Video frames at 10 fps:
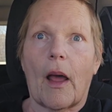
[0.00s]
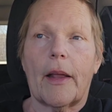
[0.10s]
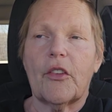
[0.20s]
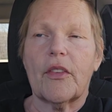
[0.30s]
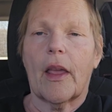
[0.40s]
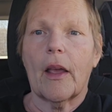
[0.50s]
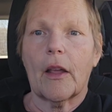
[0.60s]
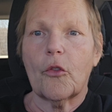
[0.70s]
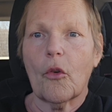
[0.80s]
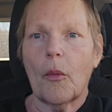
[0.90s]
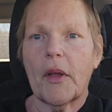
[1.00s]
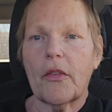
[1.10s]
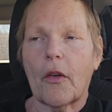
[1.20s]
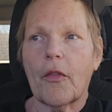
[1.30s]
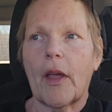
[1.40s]
I just can't control
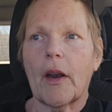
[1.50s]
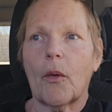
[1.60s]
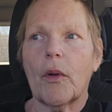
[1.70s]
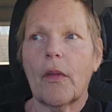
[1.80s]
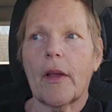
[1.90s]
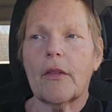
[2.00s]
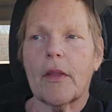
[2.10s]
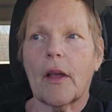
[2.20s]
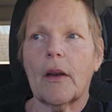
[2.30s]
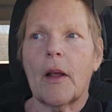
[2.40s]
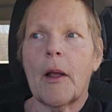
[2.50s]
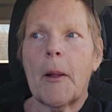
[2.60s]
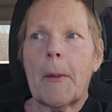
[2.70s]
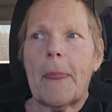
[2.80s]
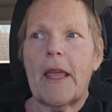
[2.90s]
myself. And I realize that
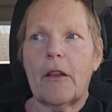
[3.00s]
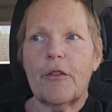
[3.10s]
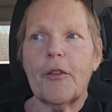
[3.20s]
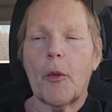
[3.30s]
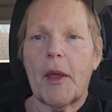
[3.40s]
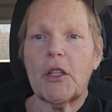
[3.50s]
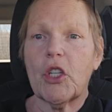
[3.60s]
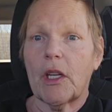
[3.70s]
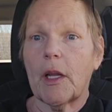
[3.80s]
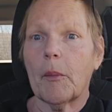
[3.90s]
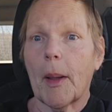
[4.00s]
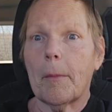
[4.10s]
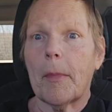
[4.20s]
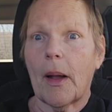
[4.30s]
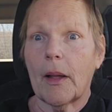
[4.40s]
the inflammation in my
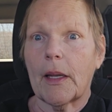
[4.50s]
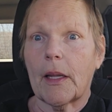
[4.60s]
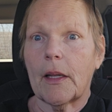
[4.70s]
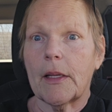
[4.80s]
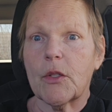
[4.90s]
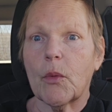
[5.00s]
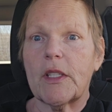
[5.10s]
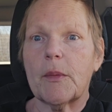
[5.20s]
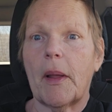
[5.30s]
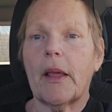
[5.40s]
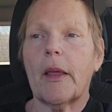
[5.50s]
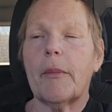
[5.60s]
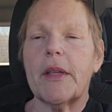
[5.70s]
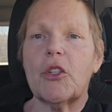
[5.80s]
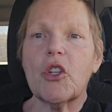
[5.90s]
body is what's making
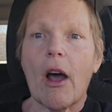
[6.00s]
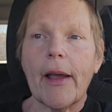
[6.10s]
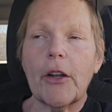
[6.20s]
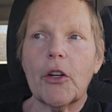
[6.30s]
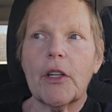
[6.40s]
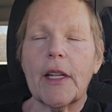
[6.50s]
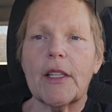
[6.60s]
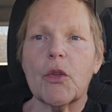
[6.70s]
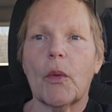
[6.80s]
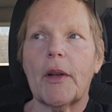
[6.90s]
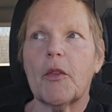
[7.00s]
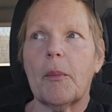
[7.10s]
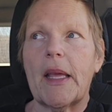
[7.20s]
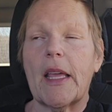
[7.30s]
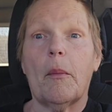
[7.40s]
me tired. It's what's
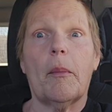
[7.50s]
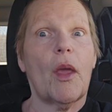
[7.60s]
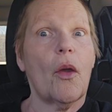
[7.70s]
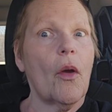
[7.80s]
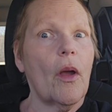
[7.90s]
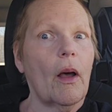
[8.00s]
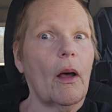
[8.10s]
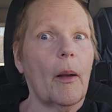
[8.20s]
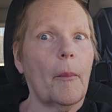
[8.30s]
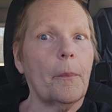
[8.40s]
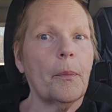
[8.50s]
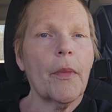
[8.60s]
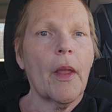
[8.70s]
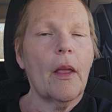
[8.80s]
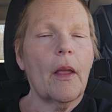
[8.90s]
making me
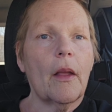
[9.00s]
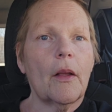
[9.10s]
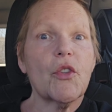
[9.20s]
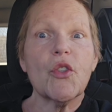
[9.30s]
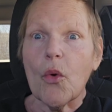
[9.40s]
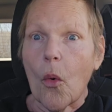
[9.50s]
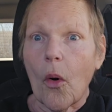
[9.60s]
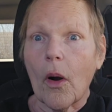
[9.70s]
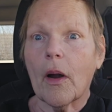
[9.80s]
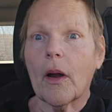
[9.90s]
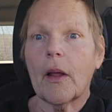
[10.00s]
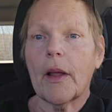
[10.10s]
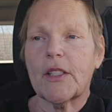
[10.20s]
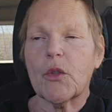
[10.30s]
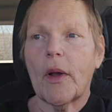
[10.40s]
sore.
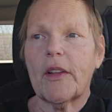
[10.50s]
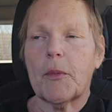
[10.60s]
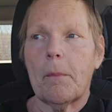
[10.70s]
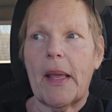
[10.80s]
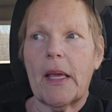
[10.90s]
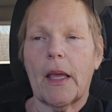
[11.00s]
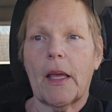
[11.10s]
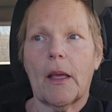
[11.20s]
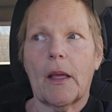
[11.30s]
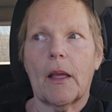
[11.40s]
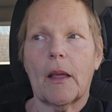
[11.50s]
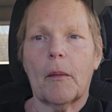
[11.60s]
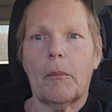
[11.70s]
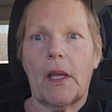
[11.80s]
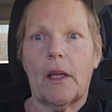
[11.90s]
It's what's making
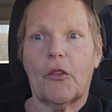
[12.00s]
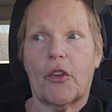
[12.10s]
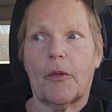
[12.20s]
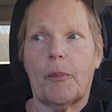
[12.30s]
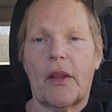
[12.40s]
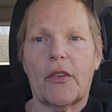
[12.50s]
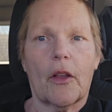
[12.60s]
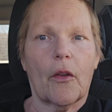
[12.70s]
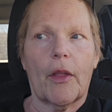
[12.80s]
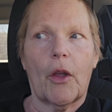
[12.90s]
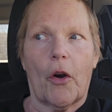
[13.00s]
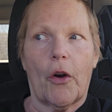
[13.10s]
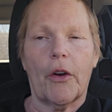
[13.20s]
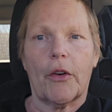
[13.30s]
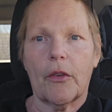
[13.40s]
me just basically
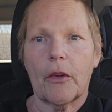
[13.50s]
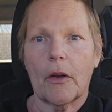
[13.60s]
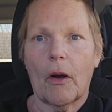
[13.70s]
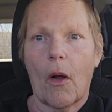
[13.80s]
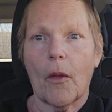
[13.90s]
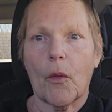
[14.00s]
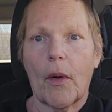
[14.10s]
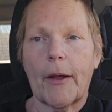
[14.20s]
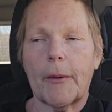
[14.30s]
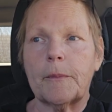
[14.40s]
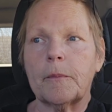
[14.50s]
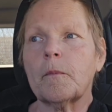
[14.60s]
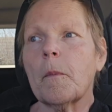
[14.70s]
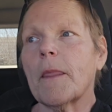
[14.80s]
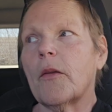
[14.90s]
hurt all around.
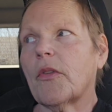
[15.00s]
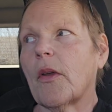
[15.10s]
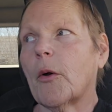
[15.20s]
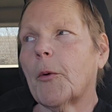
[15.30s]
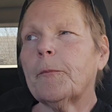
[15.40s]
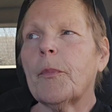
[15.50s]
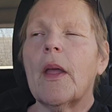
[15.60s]
So,